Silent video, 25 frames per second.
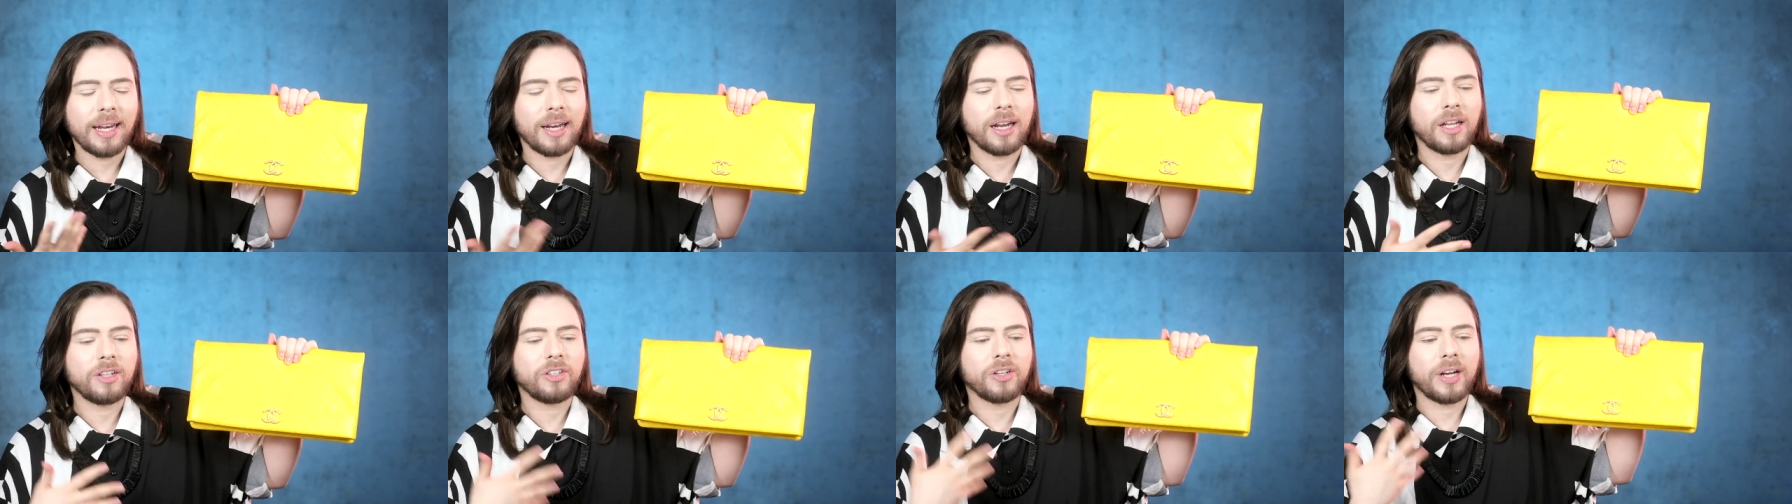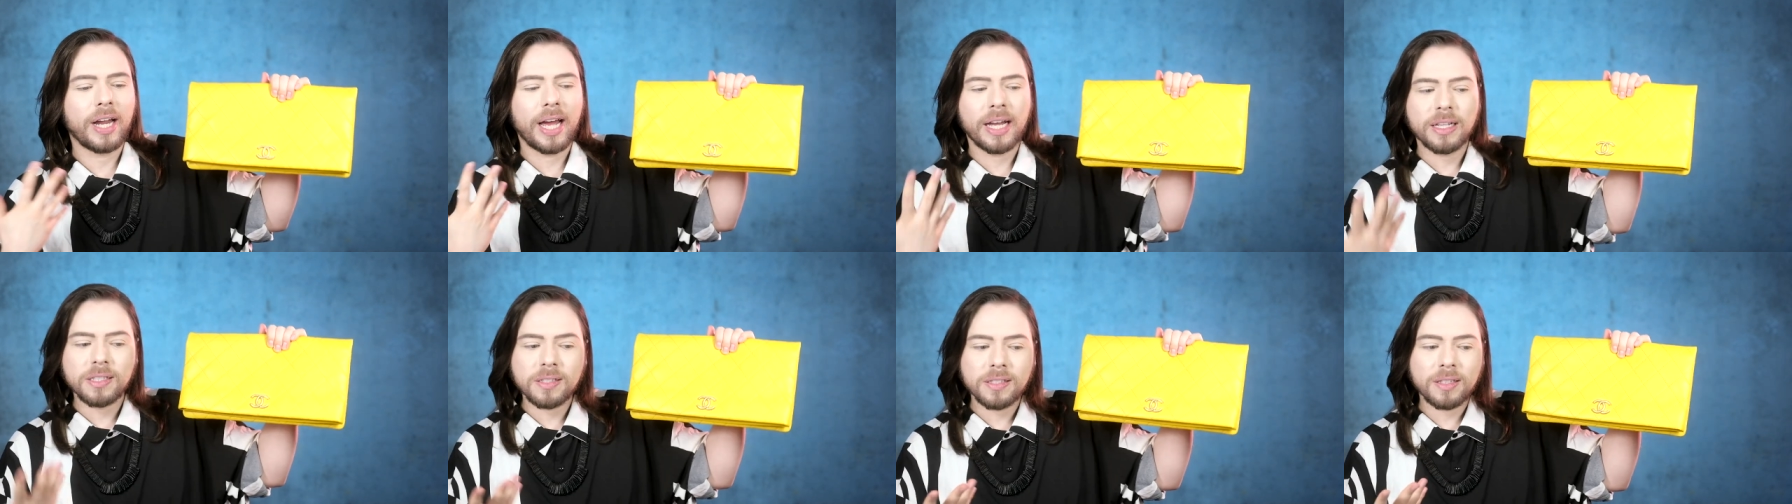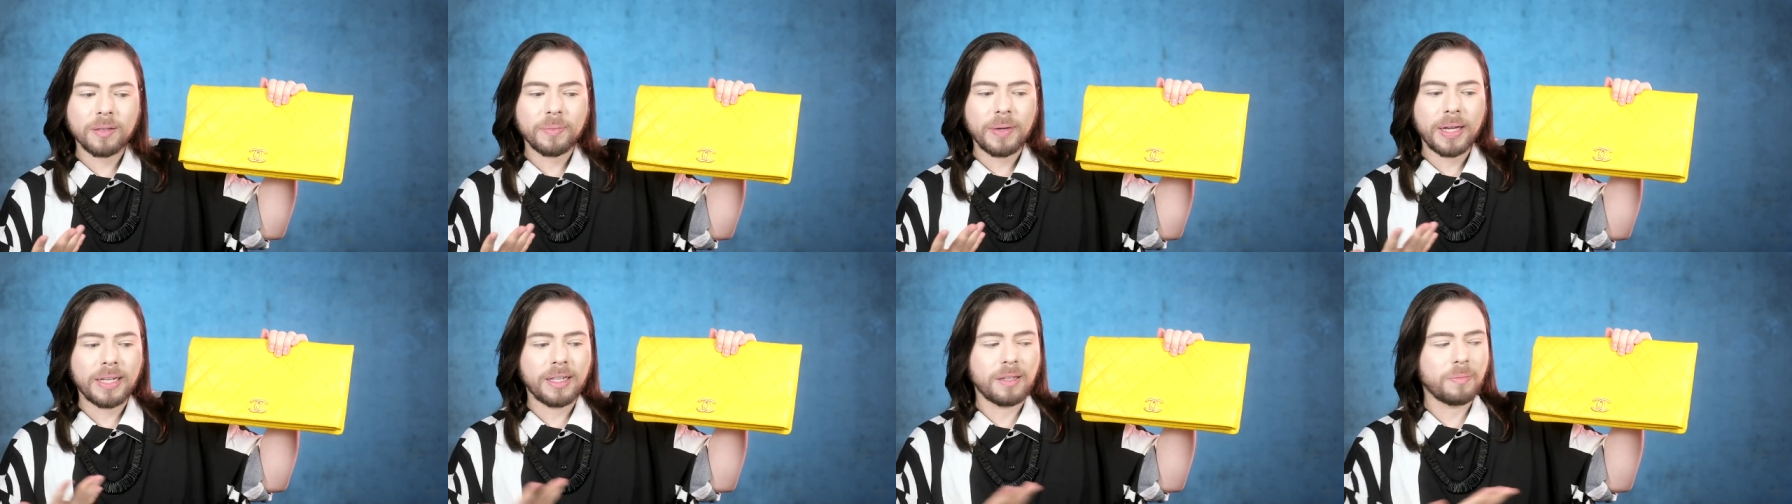and
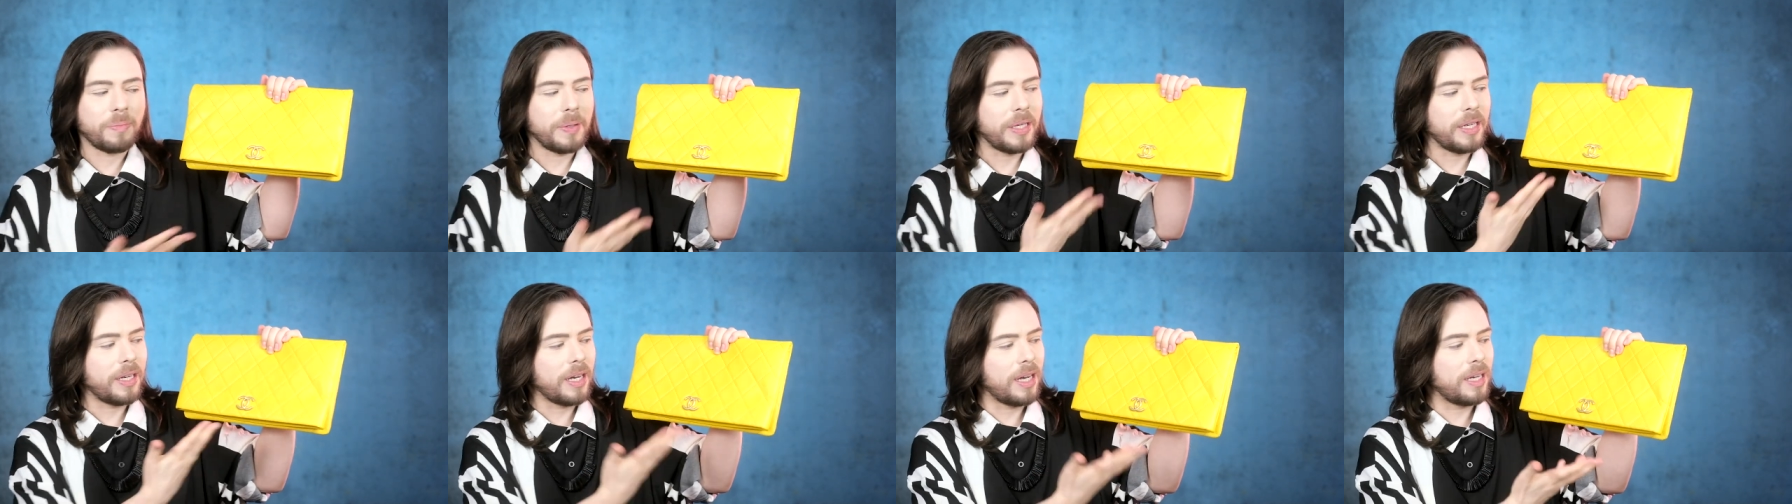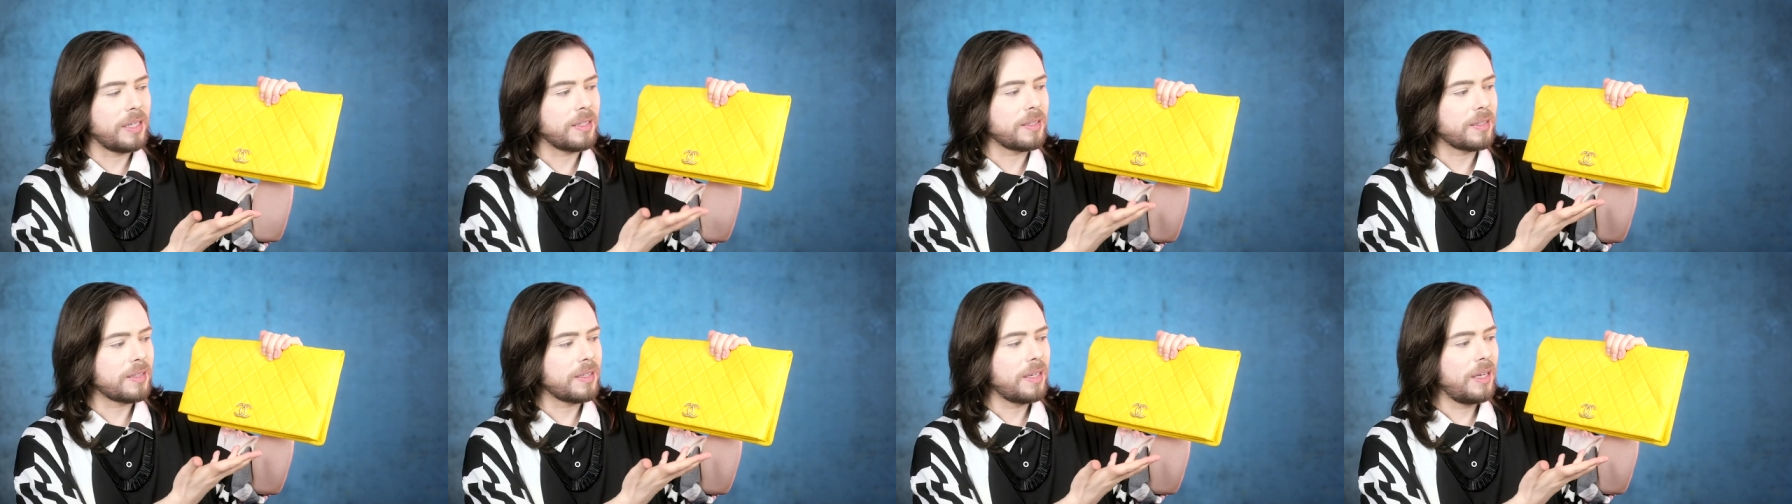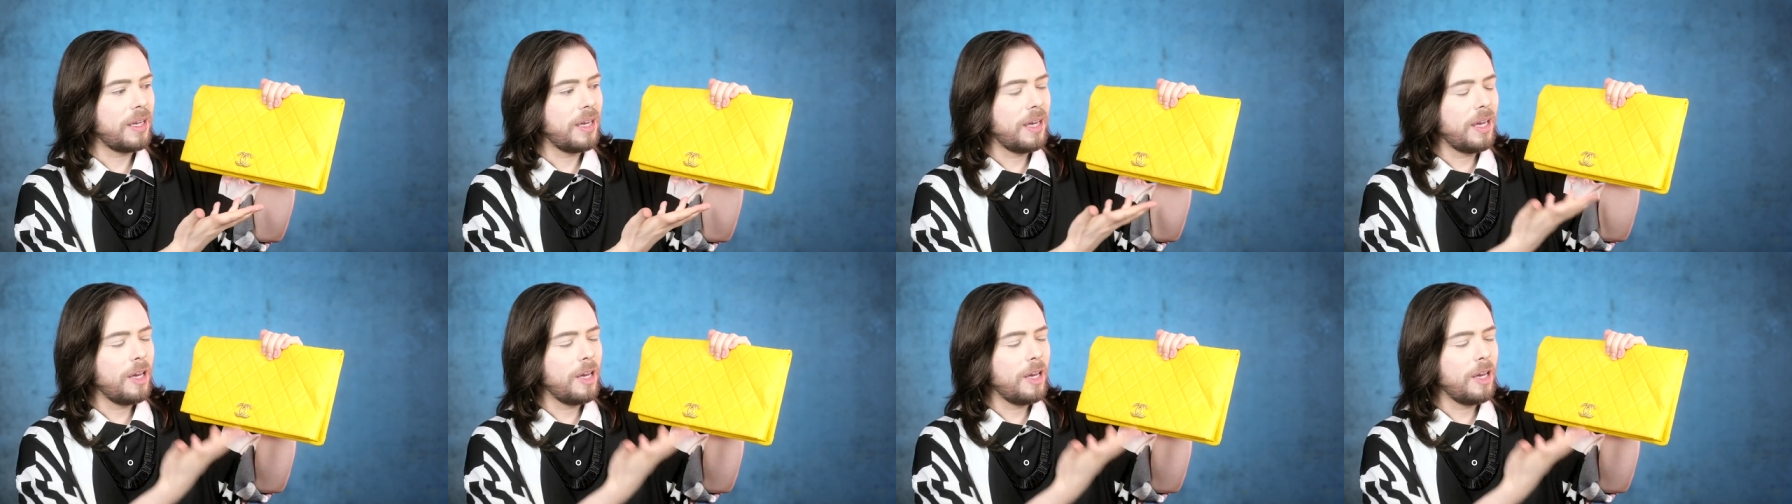underestimated because